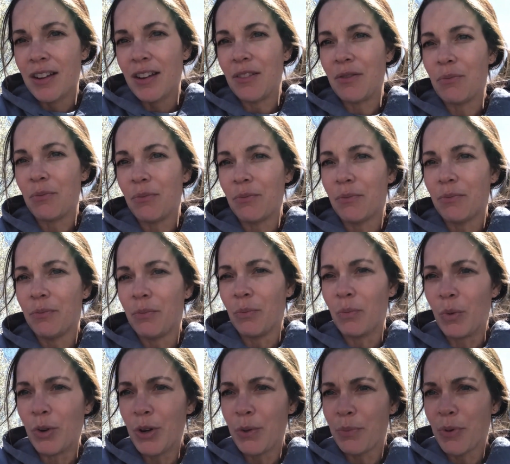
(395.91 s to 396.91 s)
And
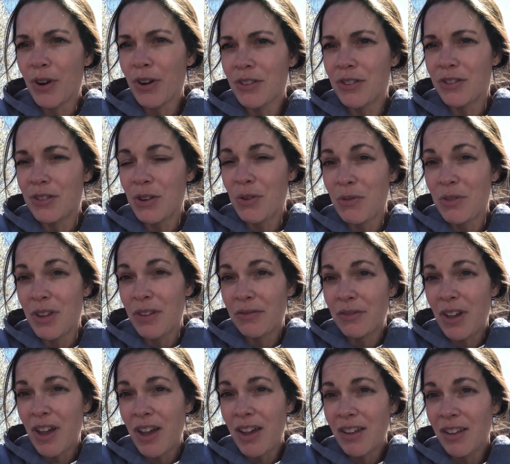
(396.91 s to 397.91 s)
what do birds do when they
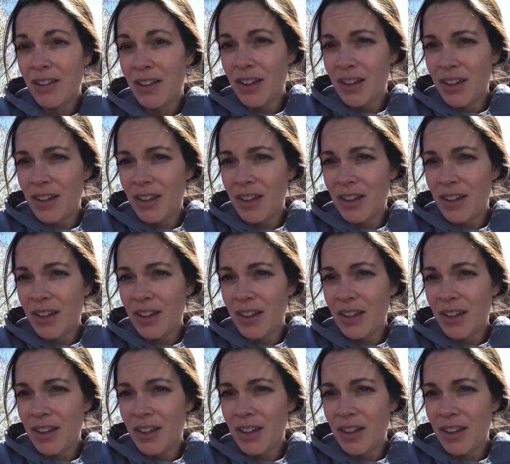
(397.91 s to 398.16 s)
fly?